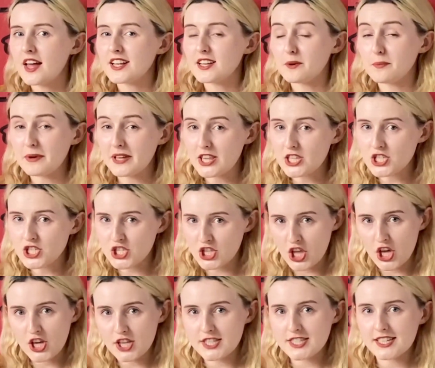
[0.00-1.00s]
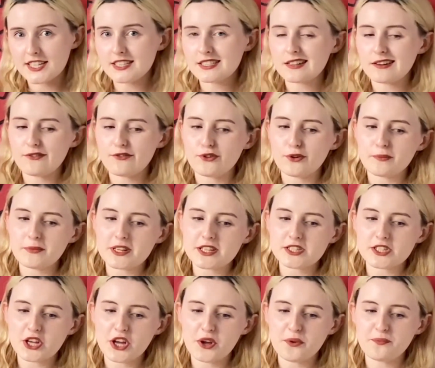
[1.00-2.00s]
It'll be his 3rd season in Formula
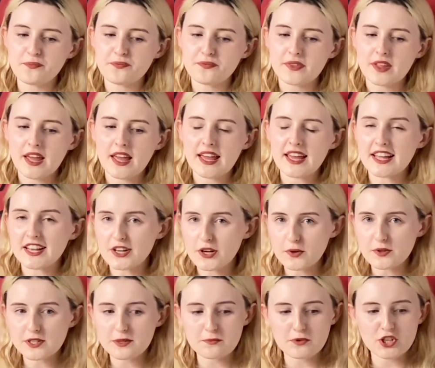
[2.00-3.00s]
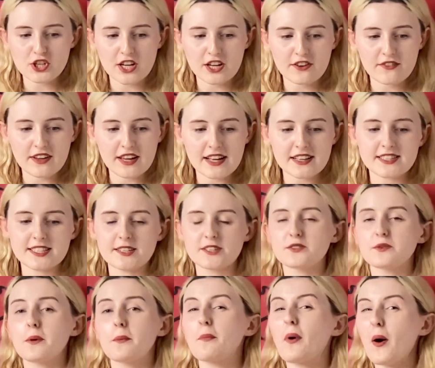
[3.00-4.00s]
2. He knows the machinery and
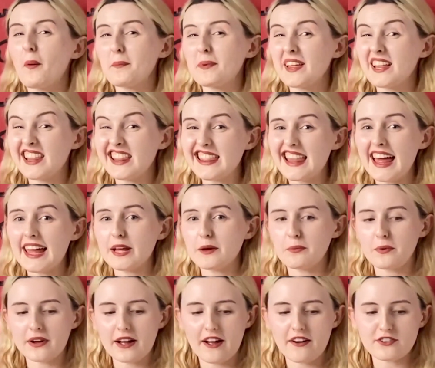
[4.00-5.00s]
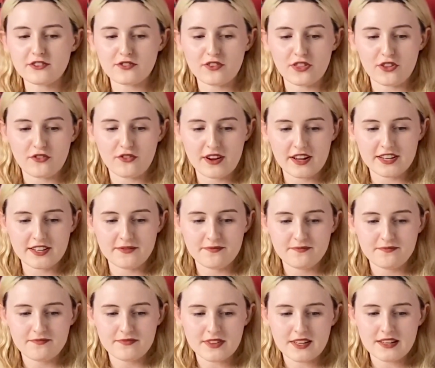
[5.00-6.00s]
seems to be a popular, likeable character on the grid.
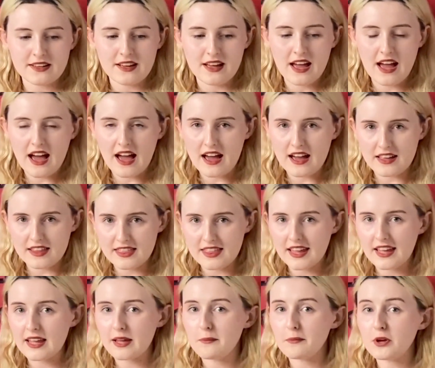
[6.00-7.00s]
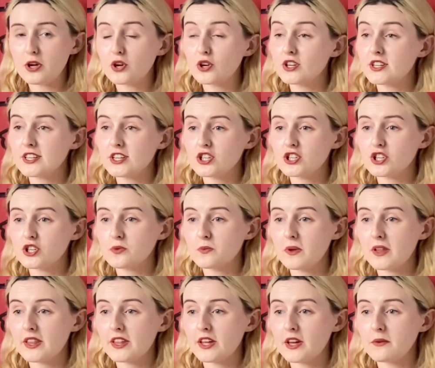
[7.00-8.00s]
I think he'd be a good addition to
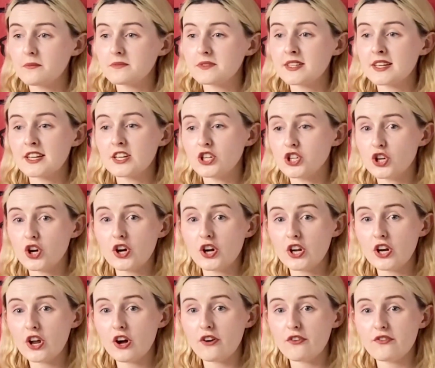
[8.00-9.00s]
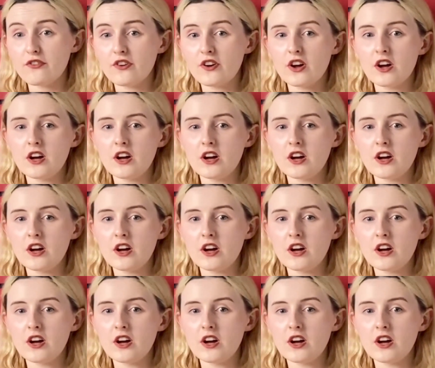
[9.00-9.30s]
Williams. He's young enough.